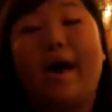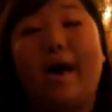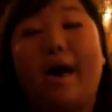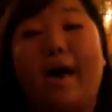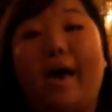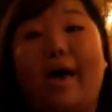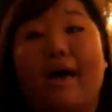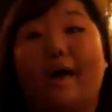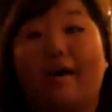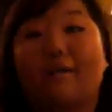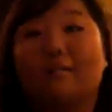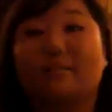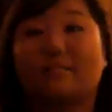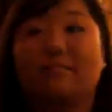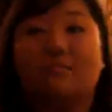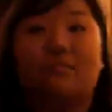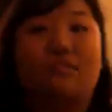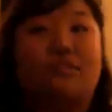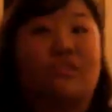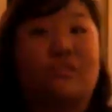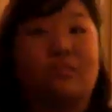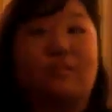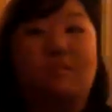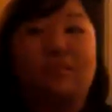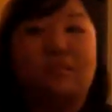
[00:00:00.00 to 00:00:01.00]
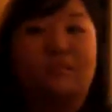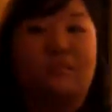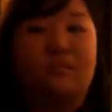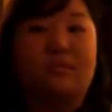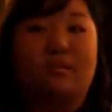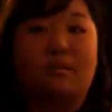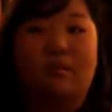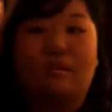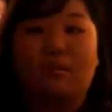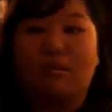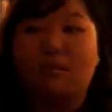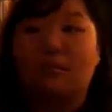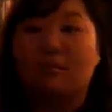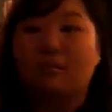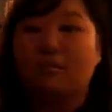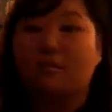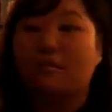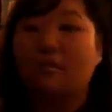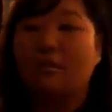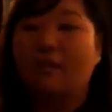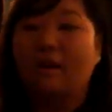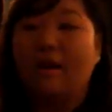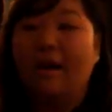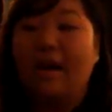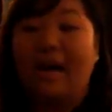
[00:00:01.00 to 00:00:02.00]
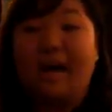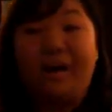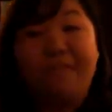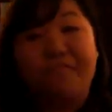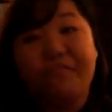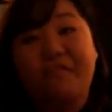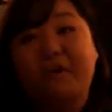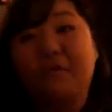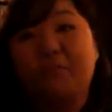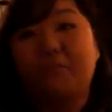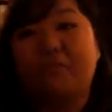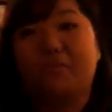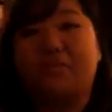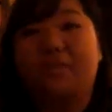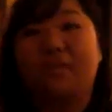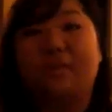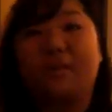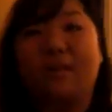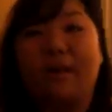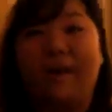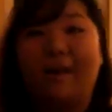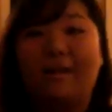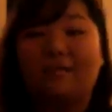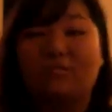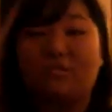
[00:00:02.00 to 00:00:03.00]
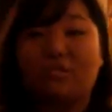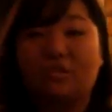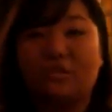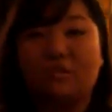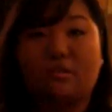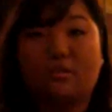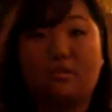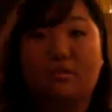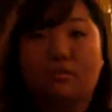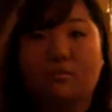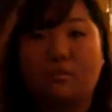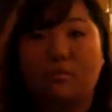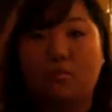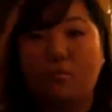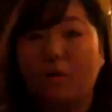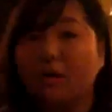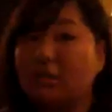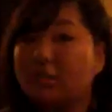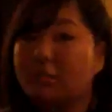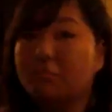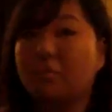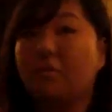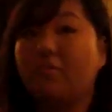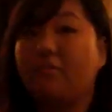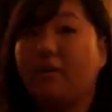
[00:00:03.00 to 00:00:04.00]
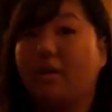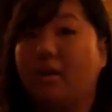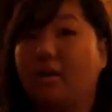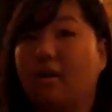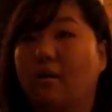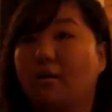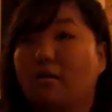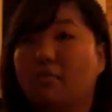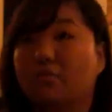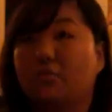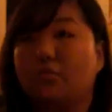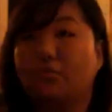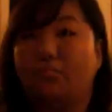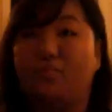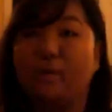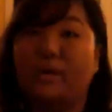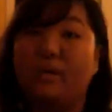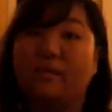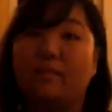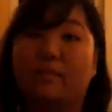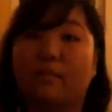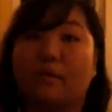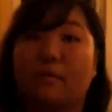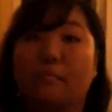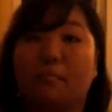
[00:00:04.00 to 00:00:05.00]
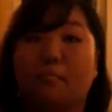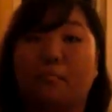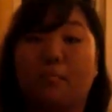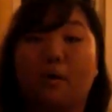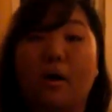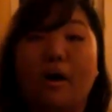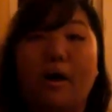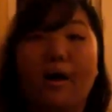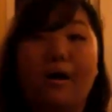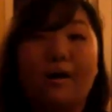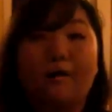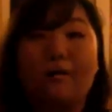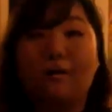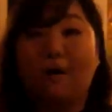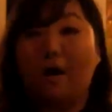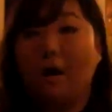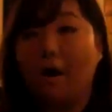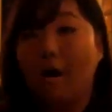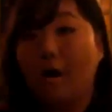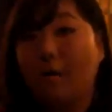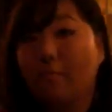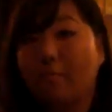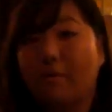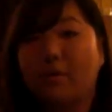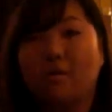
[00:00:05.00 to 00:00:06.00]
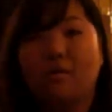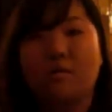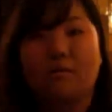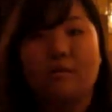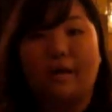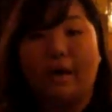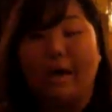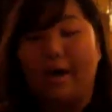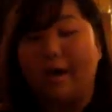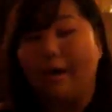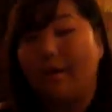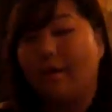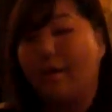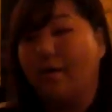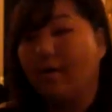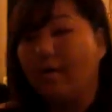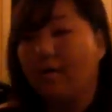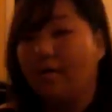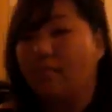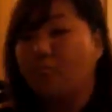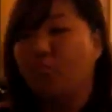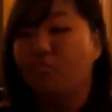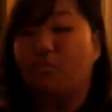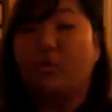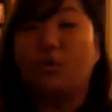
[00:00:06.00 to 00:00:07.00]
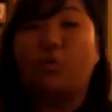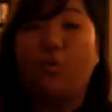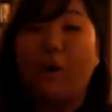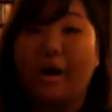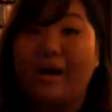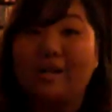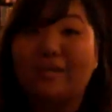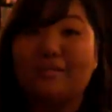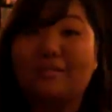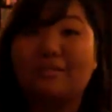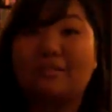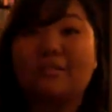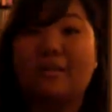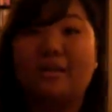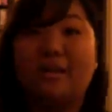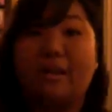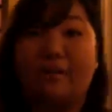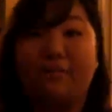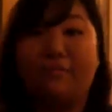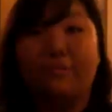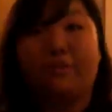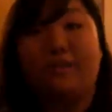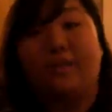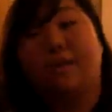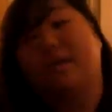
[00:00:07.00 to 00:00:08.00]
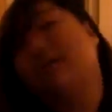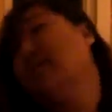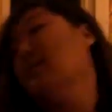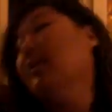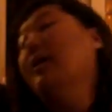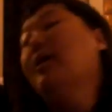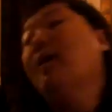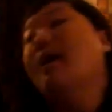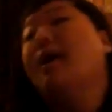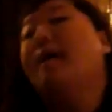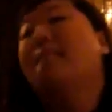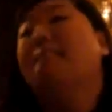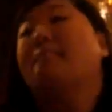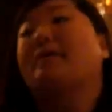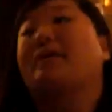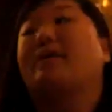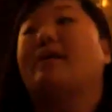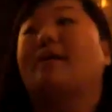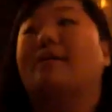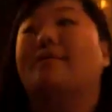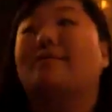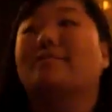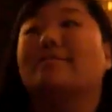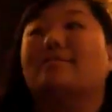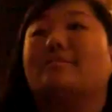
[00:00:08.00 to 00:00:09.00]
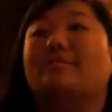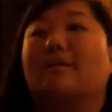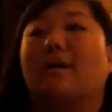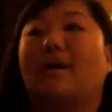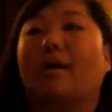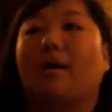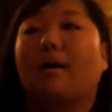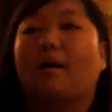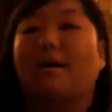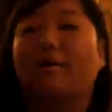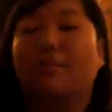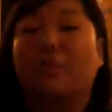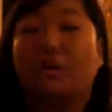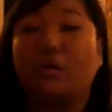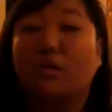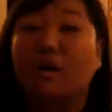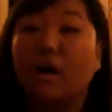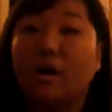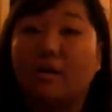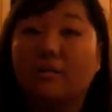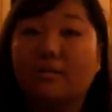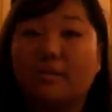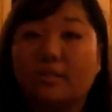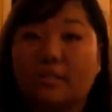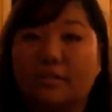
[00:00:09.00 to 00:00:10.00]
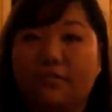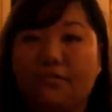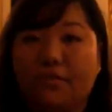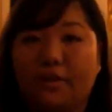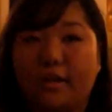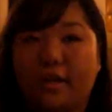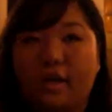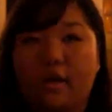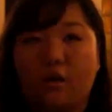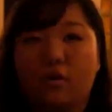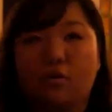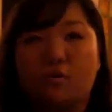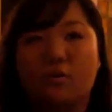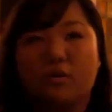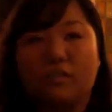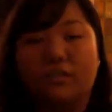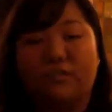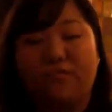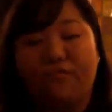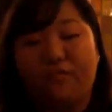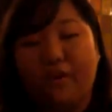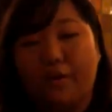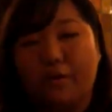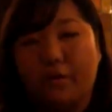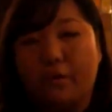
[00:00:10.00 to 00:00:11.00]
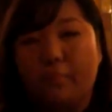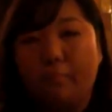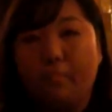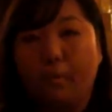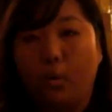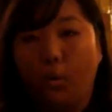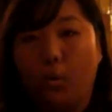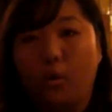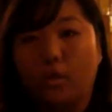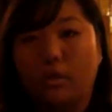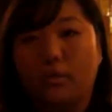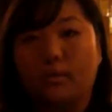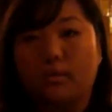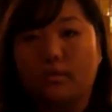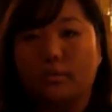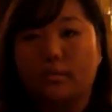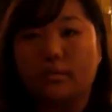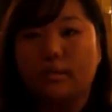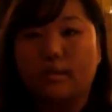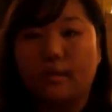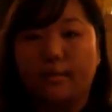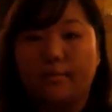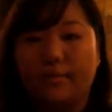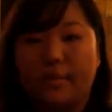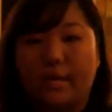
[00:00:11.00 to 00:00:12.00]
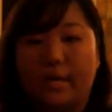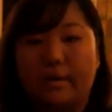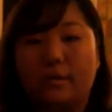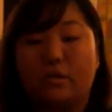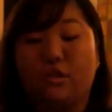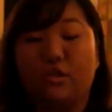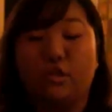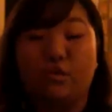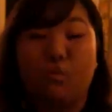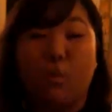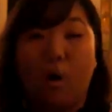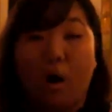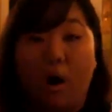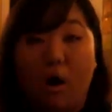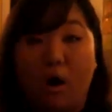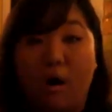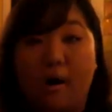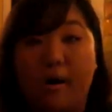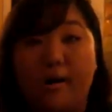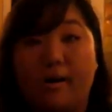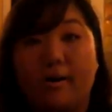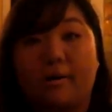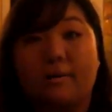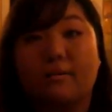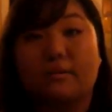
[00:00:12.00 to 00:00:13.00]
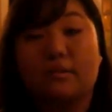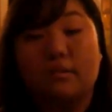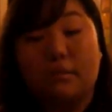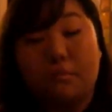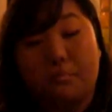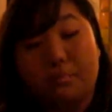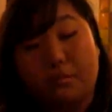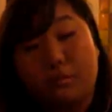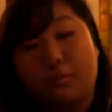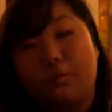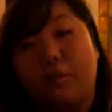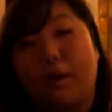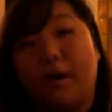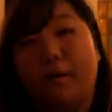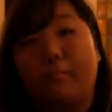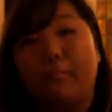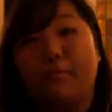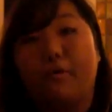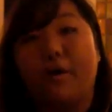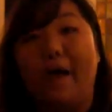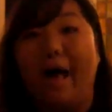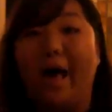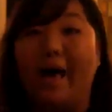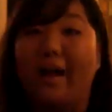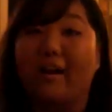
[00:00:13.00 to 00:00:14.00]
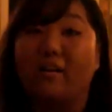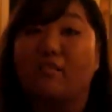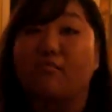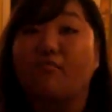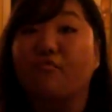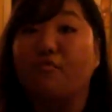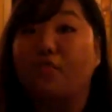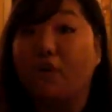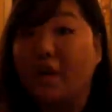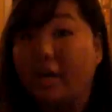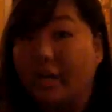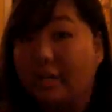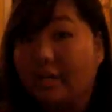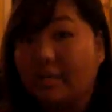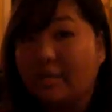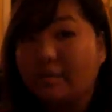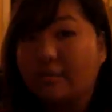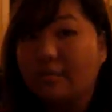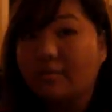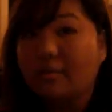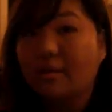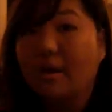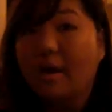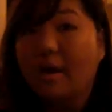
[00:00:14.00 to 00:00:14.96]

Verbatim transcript: and just have fun with it and just watch my videos, rate them, comment, I request and everything because uh, the contest video is very important that you are a subscriber and a friend.